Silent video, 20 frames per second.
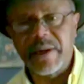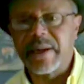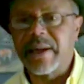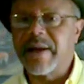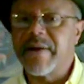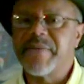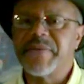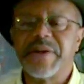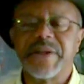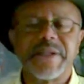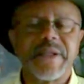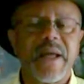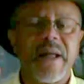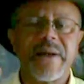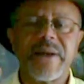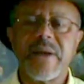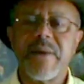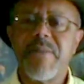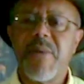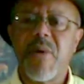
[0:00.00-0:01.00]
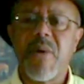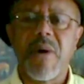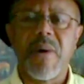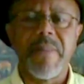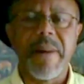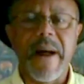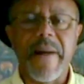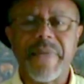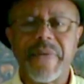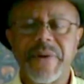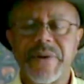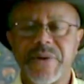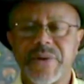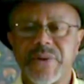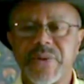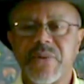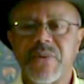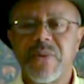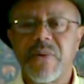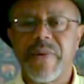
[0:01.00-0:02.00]
love to tell you more about this
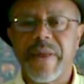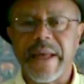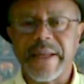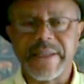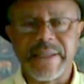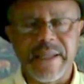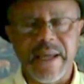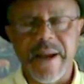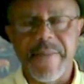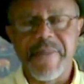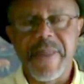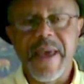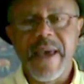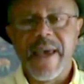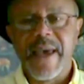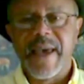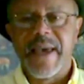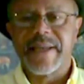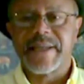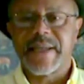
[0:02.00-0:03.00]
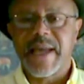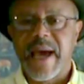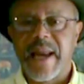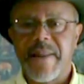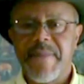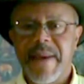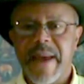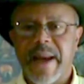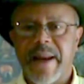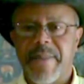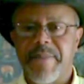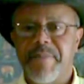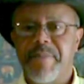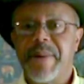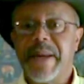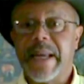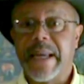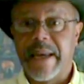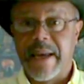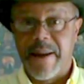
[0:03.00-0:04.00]
tool that's it's kind of made a
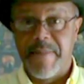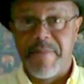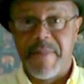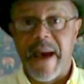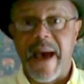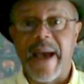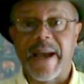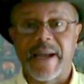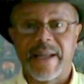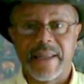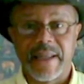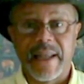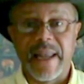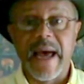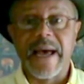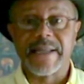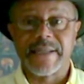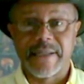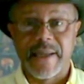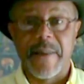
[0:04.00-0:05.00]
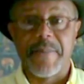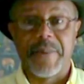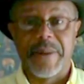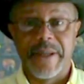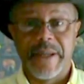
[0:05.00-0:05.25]
big comeback in the last couple